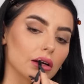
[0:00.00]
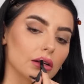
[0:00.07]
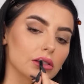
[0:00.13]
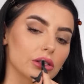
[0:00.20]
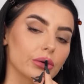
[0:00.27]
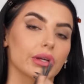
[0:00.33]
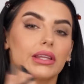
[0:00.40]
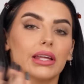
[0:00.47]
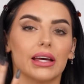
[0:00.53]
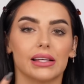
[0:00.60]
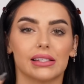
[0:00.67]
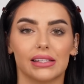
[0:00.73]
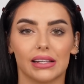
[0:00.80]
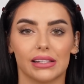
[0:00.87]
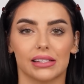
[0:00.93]
And doing
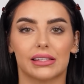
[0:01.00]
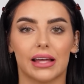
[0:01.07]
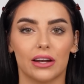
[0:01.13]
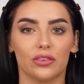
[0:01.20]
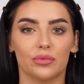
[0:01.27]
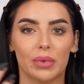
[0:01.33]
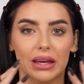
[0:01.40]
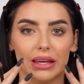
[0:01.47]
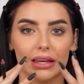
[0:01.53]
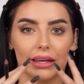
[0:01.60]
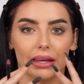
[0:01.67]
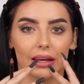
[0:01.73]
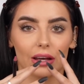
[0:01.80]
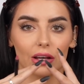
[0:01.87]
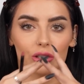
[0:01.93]
this, instead of
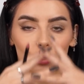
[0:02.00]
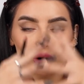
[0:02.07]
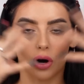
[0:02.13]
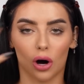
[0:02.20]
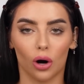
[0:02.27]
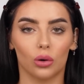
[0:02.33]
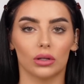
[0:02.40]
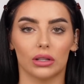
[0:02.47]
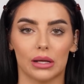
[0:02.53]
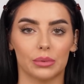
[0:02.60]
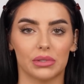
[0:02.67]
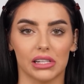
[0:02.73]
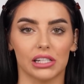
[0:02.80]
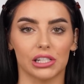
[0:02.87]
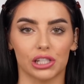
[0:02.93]
making your whole
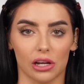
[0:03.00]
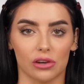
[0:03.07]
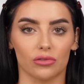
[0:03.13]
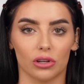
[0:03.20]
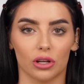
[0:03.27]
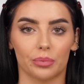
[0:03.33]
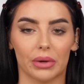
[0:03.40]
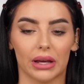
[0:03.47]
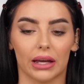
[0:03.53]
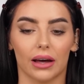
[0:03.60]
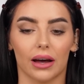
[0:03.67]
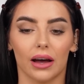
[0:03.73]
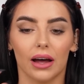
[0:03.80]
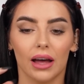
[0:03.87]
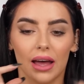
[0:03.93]
lips in general look
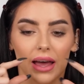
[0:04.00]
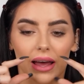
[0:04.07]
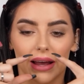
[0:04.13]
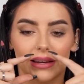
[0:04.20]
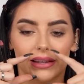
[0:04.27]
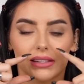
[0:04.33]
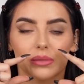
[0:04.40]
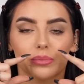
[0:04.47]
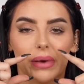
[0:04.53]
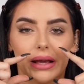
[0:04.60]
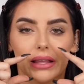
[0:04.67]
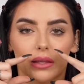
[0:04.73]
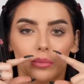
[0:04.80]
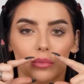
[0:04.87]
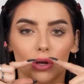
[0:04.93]
bigger, it doesn't
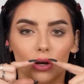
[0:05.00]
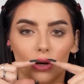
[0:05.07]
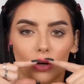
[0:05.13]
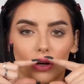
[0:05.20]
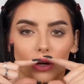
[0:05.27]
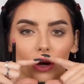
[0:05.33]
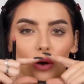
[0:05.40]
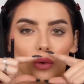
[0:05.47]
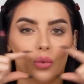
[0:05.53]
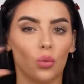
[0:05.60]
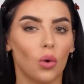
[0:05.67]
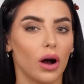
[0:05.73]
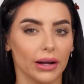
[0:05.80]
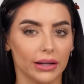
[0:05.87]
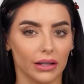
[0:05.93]
make them look
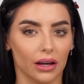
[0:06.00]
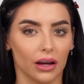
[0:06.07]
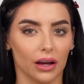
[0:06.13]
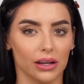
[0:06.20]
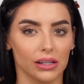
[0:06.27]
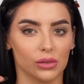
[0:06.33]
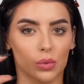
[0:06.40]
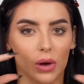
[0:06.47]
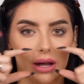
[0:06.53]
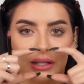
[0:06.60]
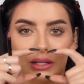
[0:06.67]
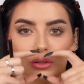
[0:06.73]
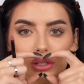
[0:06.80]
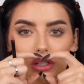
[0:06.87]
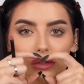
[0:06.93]
wider as well.
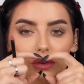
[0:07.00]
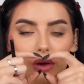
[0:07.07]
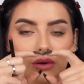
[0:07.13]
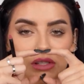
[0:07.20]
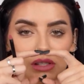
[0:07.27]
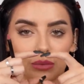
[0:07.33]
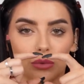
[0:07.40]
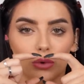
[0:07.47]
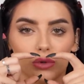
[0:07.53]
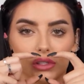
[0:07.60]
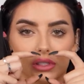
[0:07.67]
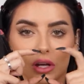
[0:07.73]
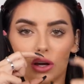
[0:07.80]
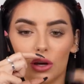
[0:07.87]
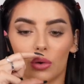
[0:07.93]
It'll just focus it more
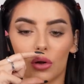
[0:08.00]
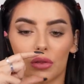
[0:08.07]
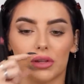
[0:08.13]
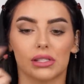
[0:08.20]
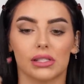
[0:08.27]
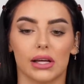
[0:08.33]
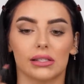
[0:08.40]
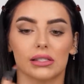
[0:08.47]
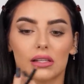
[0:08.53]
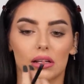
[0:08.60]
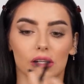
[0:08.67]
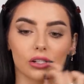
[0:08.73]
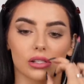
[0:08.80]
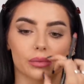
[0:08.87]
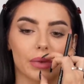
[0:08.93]
so on the
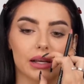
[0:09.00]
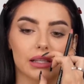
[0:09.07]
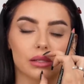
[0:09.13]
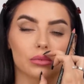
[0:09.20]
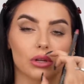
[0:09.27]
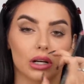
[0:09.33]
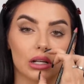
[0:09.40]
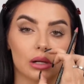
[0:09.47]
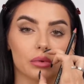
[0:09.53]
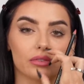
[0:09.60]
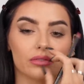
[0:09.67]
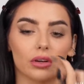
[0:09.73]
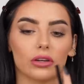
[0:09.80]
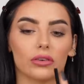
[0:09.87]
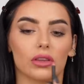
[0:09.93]
center, just makes them look a little
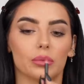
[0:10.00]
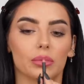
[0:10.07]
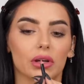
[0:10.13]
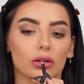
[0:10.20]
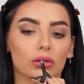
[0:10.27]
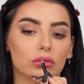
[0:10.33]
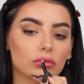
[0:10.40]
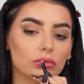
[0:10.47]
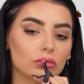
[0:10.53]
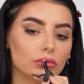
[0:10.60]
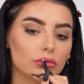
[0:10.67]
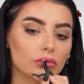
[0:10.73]
bit fuller in the middle.